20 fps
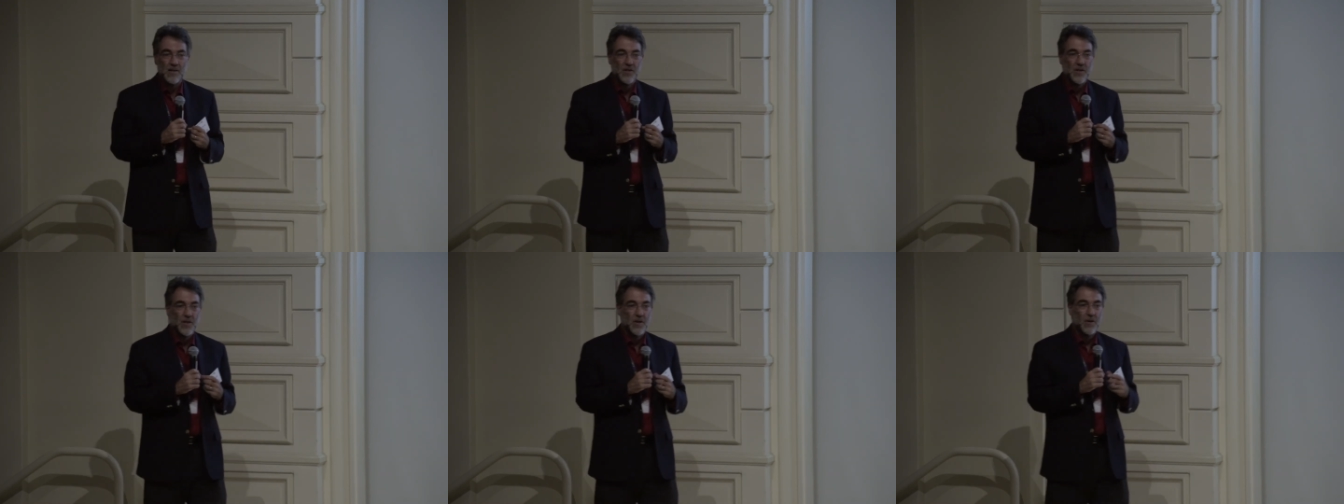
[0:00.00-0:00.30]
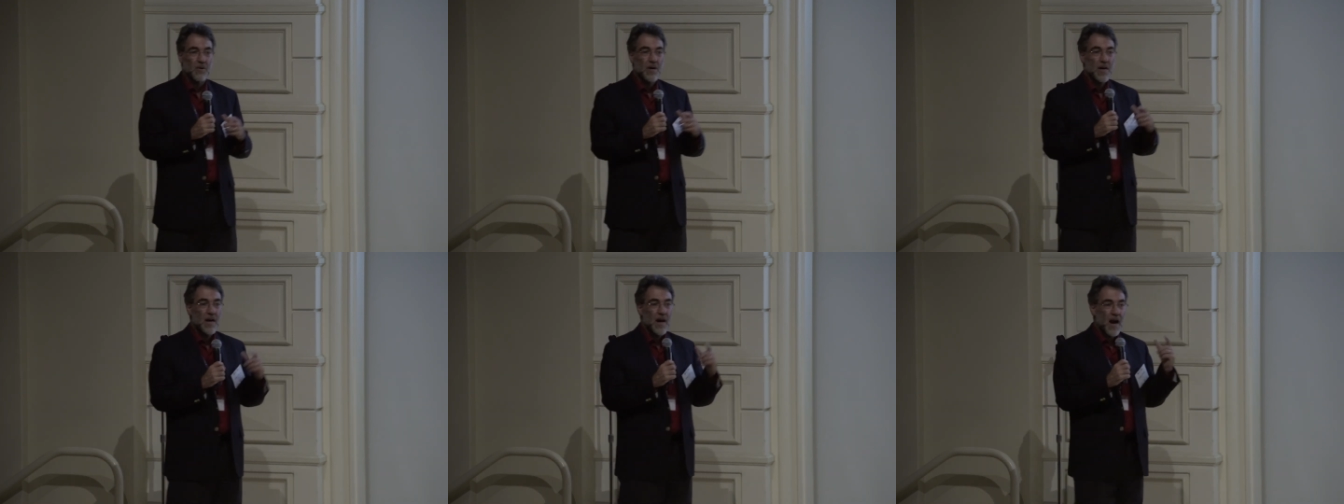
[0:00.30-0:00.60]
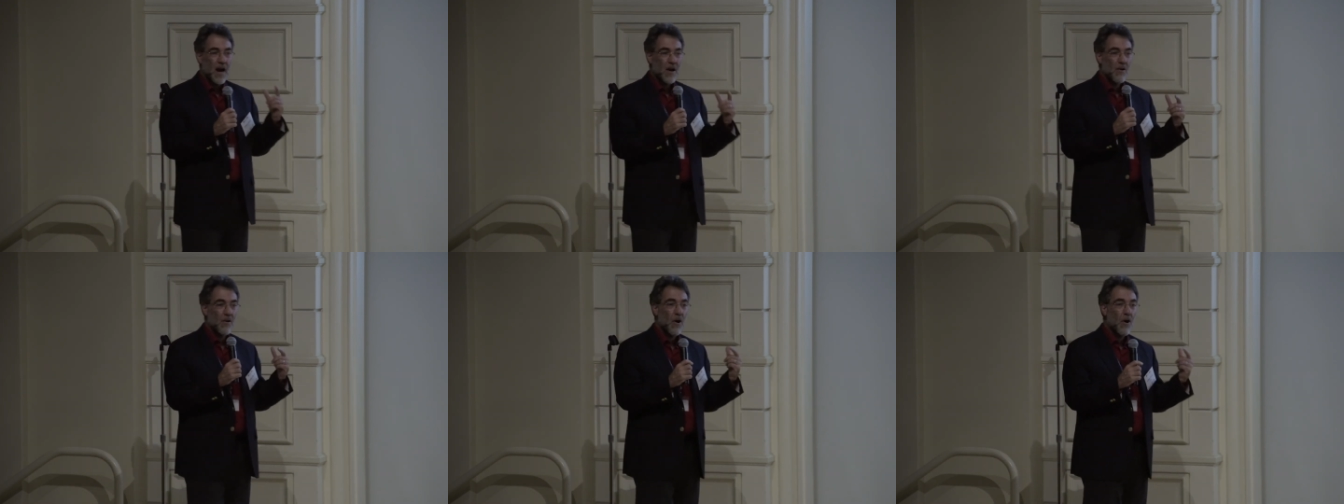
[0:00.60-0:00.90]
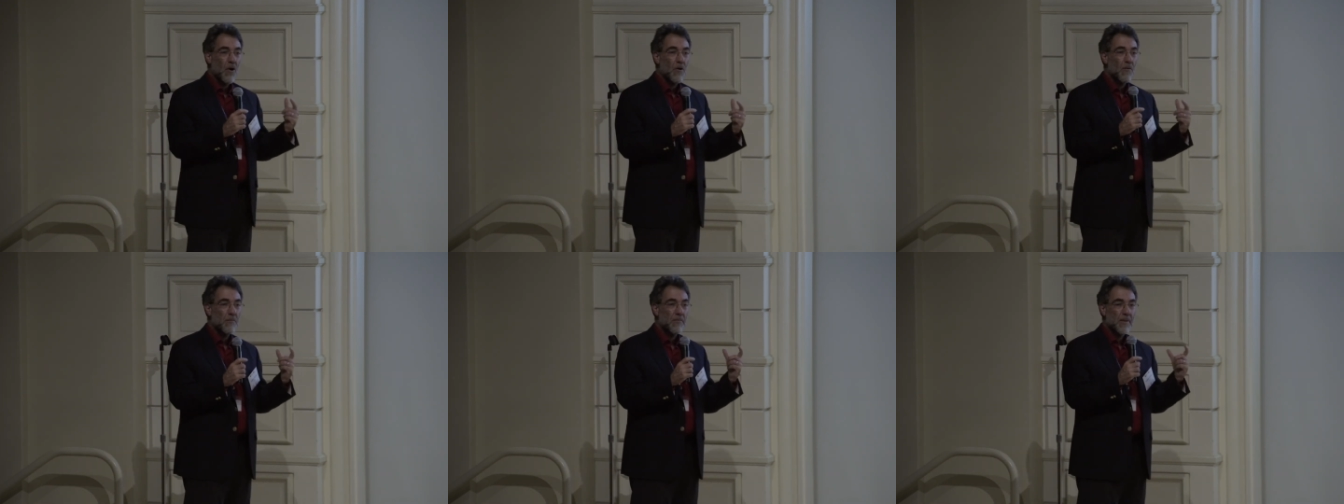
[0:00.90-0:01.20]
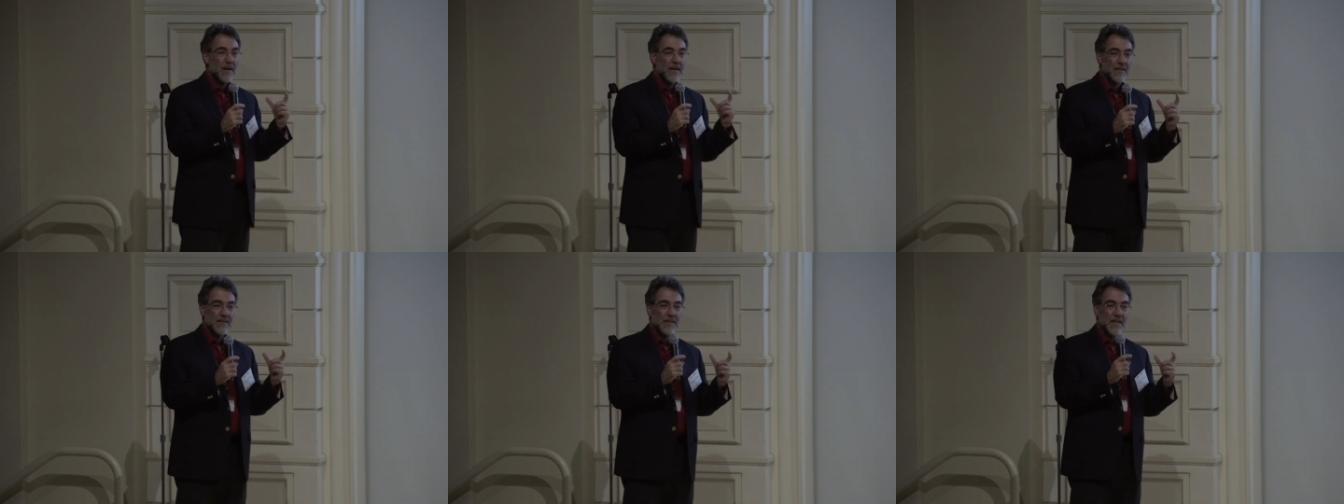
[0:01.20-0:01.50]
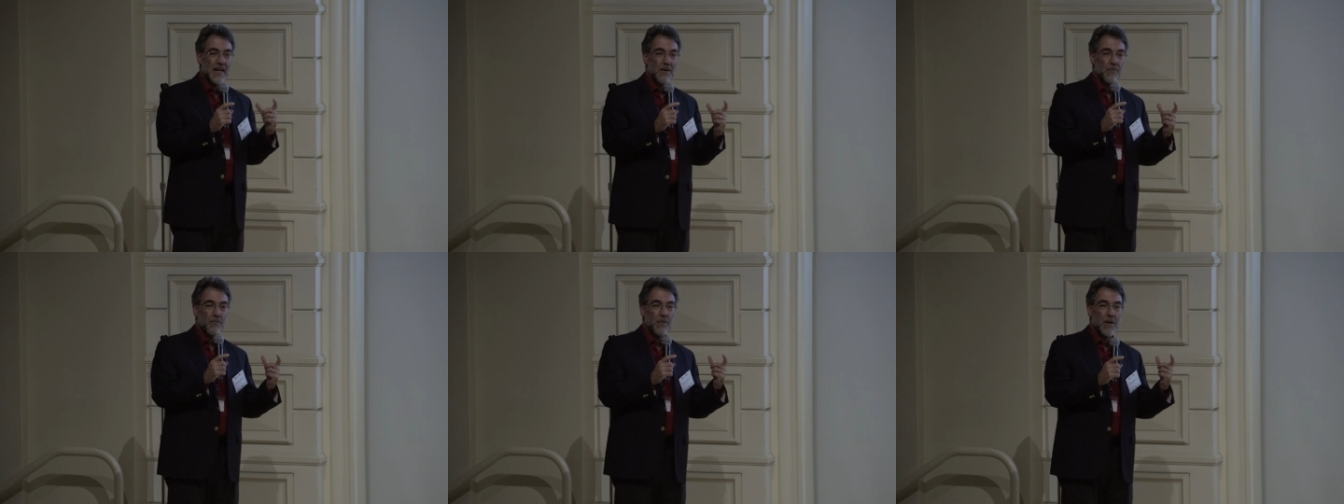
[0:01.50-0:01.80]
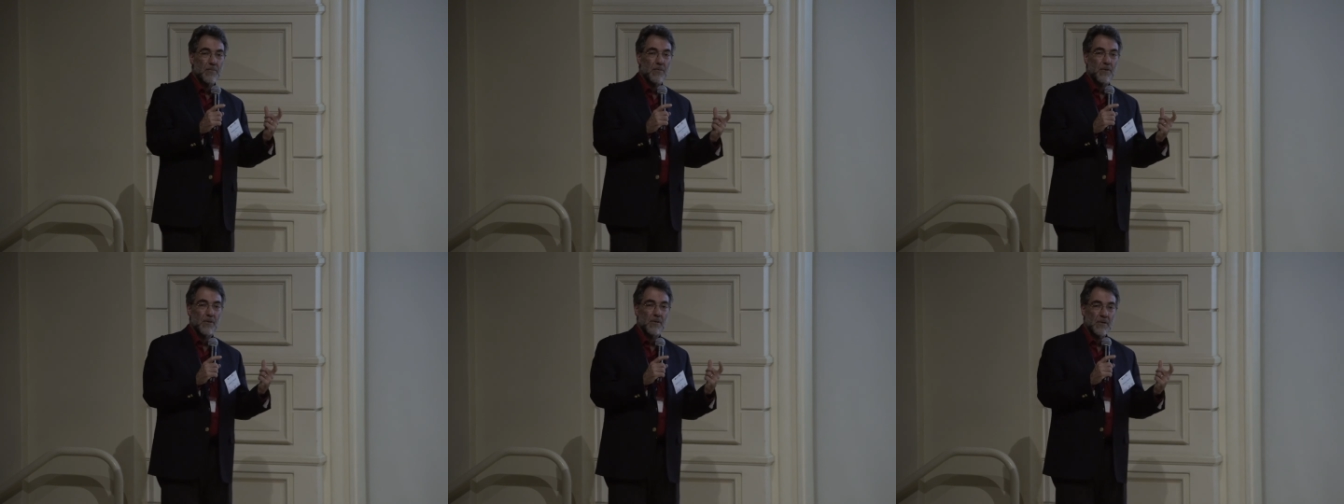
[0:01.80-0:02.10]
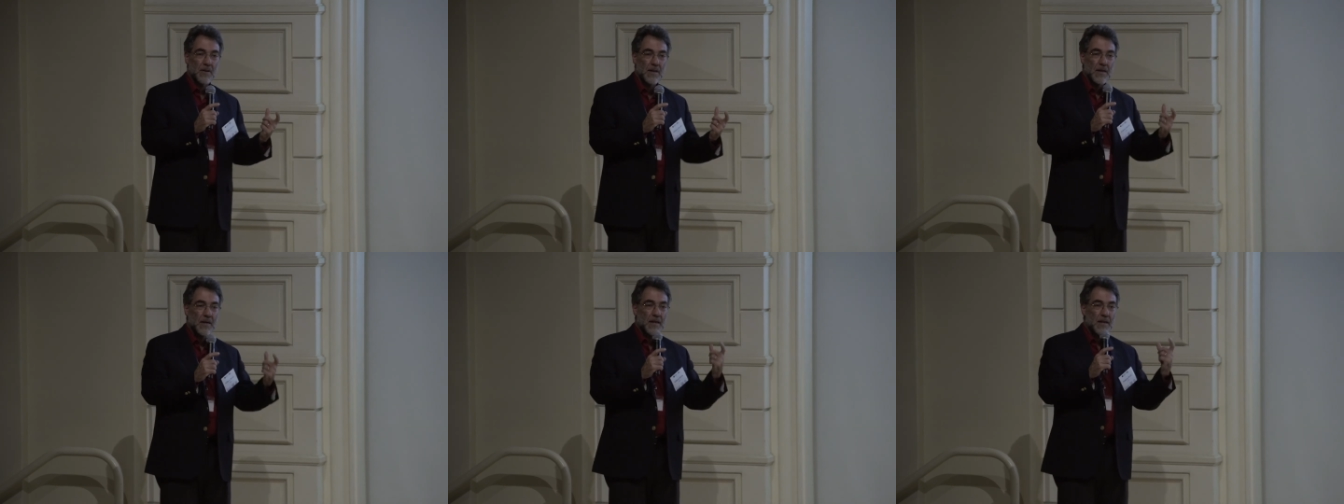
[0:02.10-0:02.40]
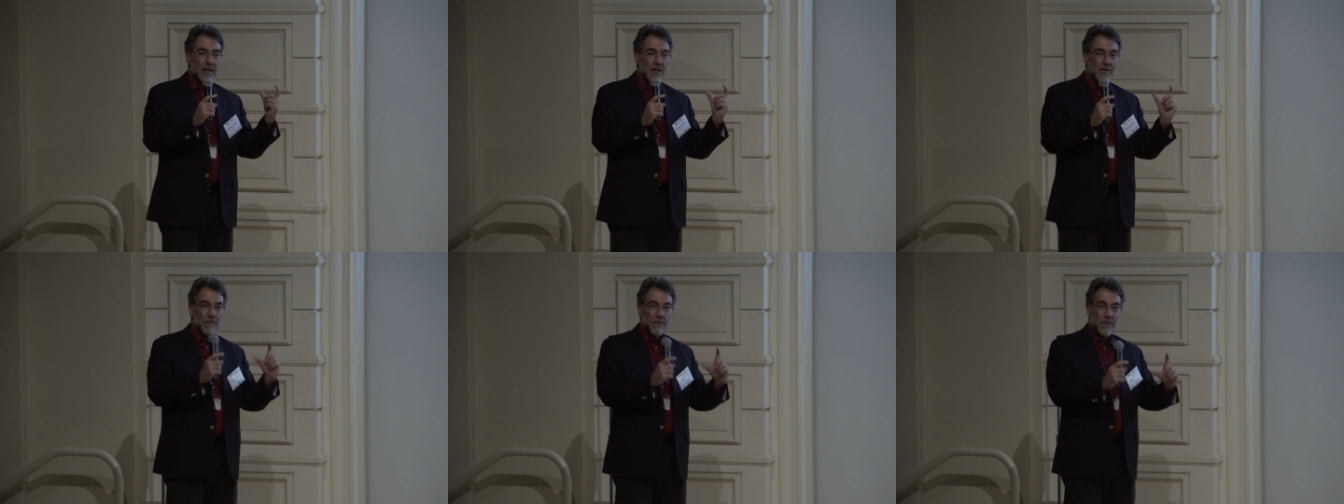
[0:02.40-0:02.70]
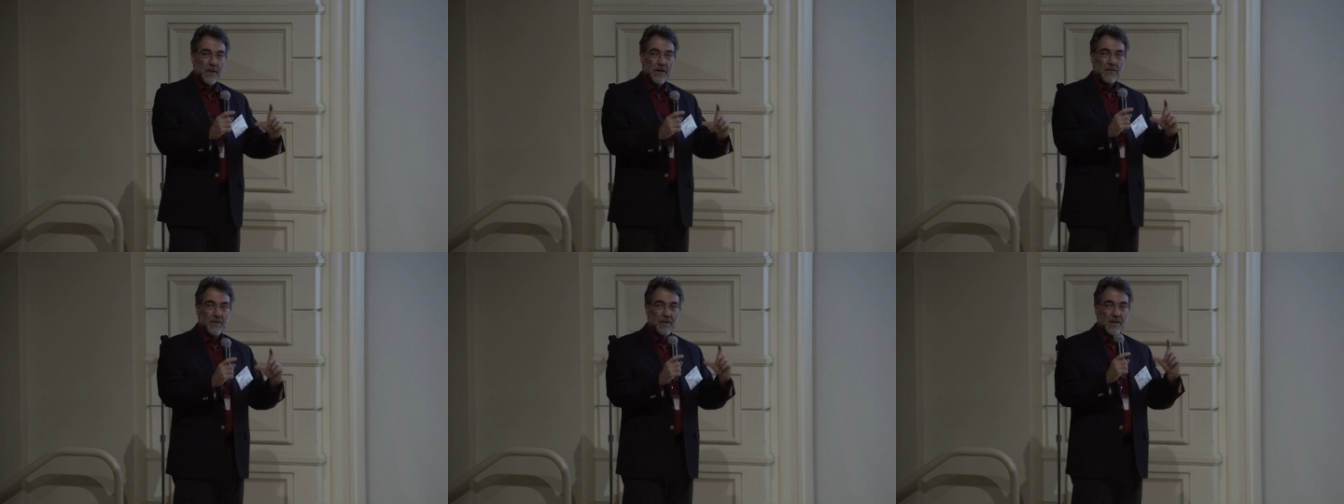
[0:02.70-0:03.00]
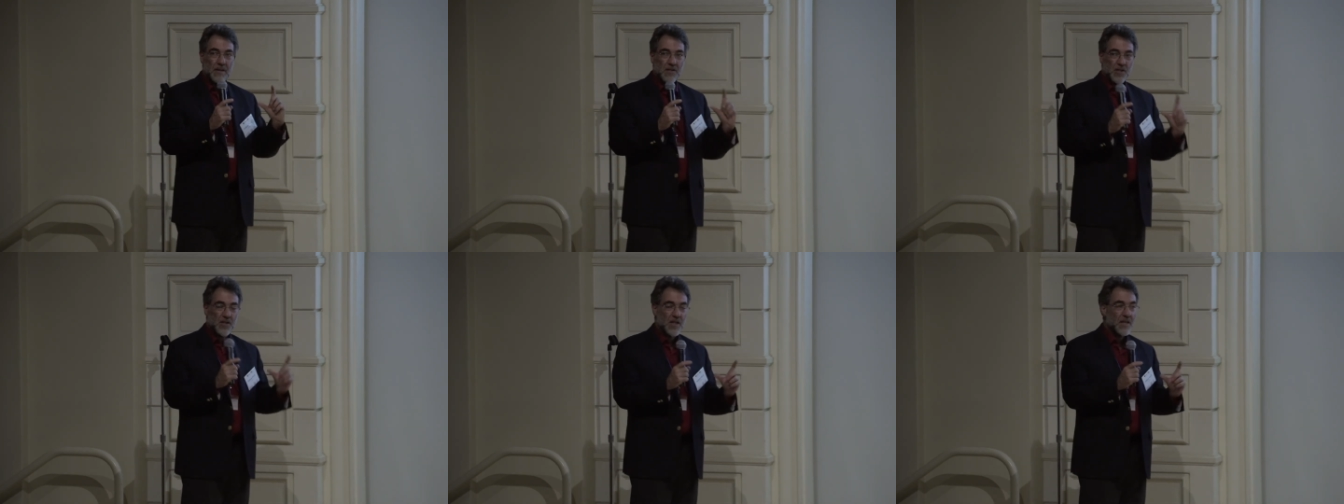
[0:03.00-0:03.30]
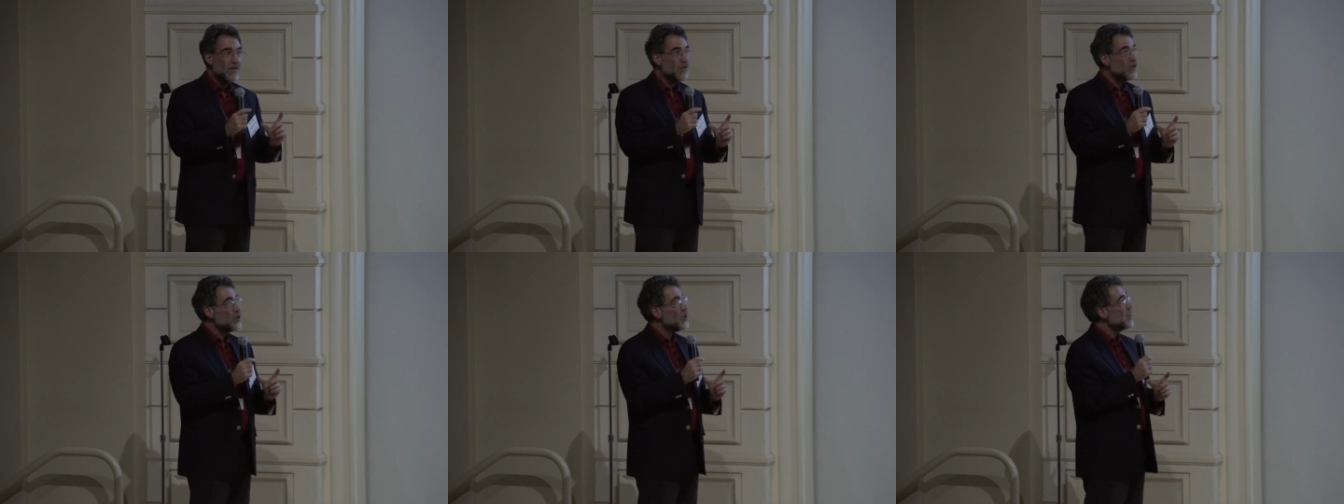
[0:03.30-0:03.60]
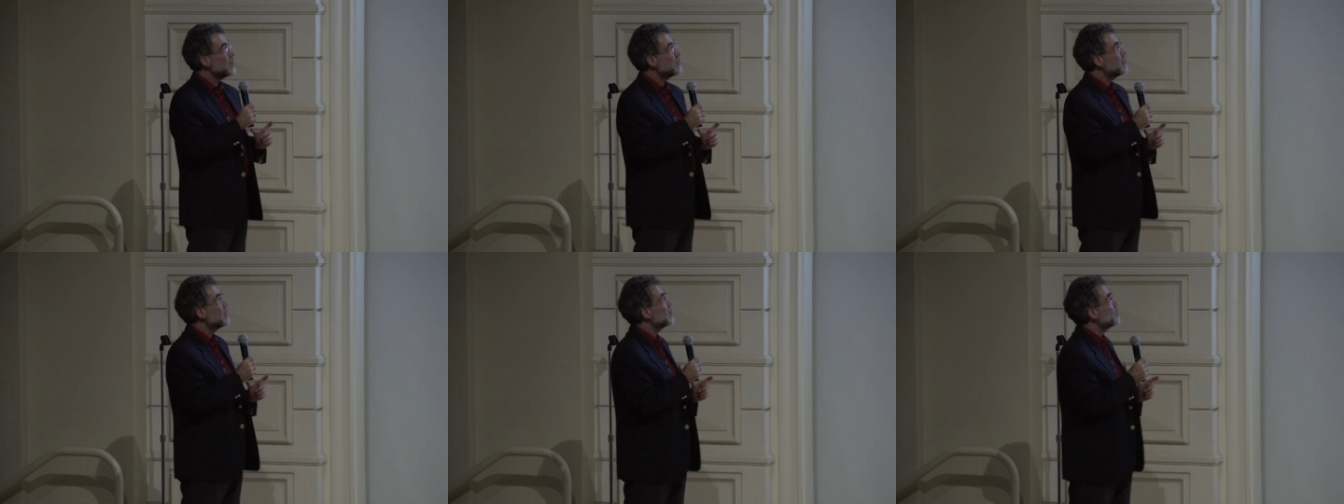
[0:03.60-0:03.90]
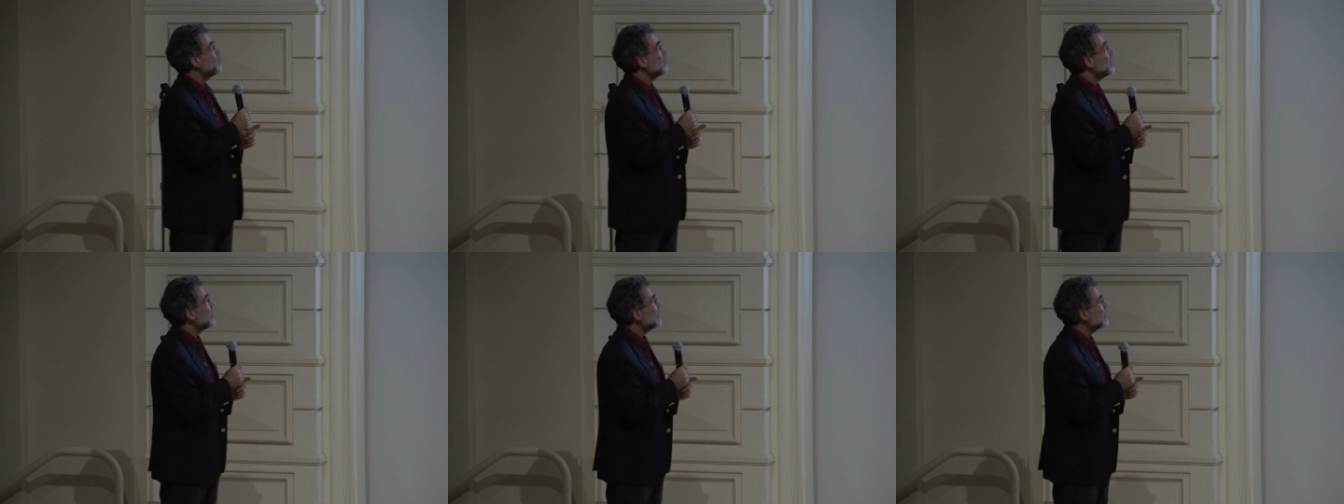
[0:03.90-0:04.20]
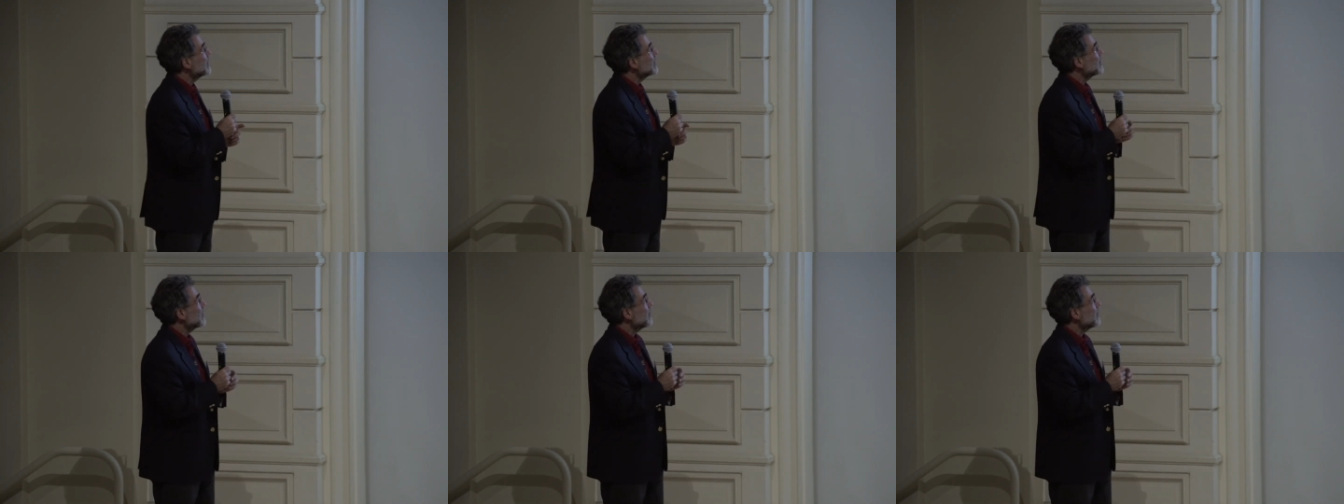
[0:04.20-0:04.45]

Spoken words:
So our hope is that we will build the synergies between us.